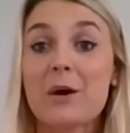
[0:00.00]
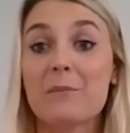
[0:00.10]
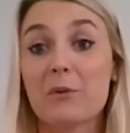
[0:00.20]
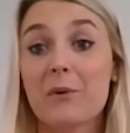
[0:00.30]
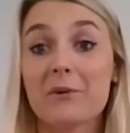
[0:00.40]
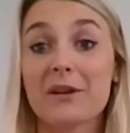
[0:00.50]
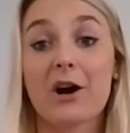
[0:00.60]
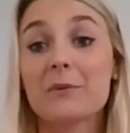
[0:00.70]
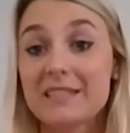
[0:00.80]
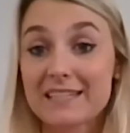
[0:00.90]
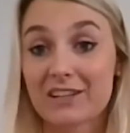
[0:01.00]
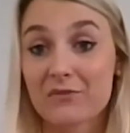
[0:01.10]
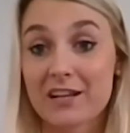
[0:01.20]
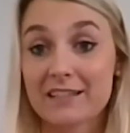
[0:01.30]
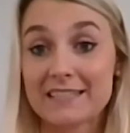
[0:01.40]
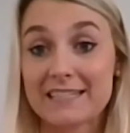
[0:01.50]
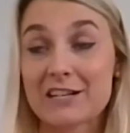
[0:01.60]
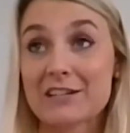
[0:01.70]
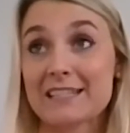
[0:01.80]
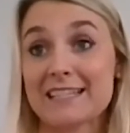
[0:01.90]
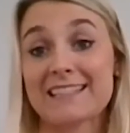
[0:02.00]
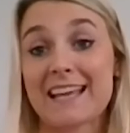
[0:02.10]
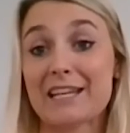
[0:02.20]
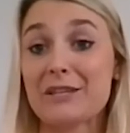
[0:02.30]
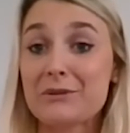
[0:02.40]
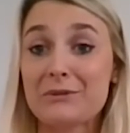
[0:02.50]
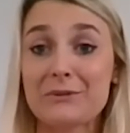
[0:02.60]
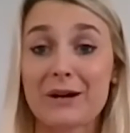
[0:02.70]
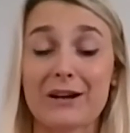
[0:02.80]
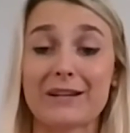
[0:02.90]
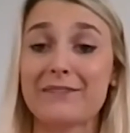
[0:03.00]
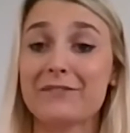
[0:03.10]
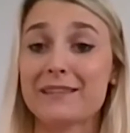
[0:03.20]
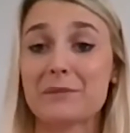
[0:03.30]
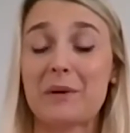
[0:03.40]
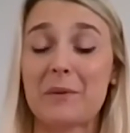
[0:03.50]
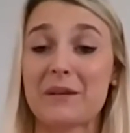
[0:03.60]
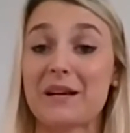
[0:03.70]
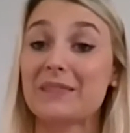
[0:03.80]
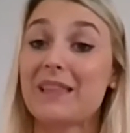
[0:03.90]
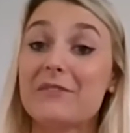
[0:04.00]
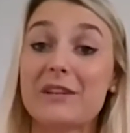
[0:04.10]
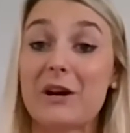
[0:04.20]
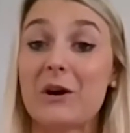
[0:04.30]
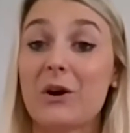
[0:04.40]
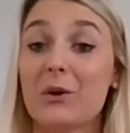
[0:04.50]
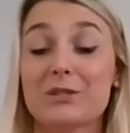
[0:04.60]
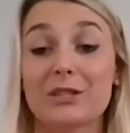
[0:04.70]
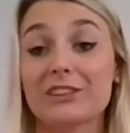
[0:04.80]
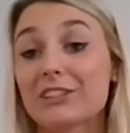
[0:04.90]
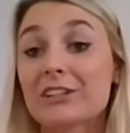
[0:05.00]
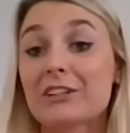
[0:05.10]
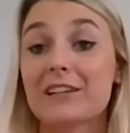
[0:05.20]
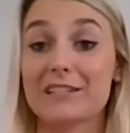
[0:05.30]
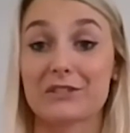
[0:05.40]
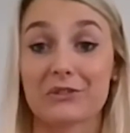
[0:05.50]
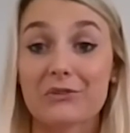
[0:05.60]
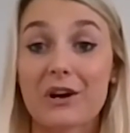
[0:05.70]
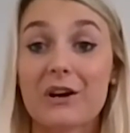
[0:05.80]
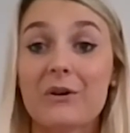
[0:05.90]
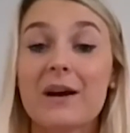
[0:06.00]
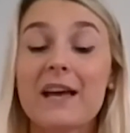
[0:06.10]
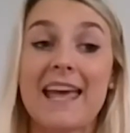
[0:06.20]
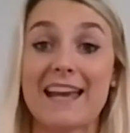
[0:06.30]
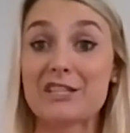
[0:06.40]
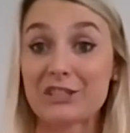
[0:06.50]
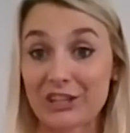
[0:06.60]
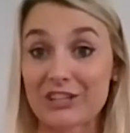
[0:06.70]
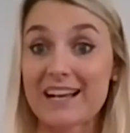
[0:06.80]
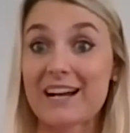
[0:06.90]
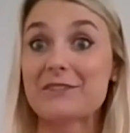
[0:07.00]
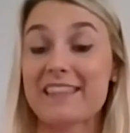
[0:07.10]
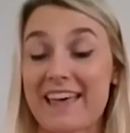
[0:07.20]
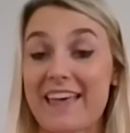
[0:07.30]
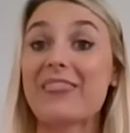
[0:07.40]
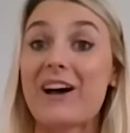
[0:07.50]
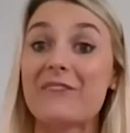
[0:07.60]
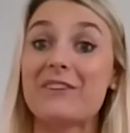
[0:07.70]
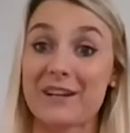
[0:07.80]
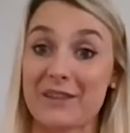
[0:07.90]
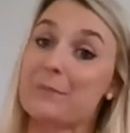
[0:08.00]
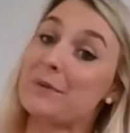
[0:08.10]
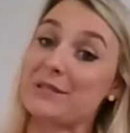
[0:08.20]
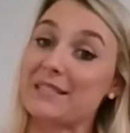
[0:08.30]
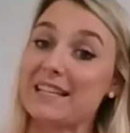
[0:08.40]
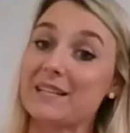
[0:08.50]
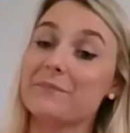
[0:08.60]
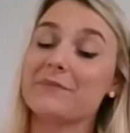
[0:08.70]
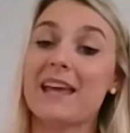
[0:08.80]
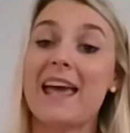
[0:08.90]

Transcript: But what we always tell our volunteers is that you are giving this puppy a loving home to learn and to grow and to learn how to then love another person.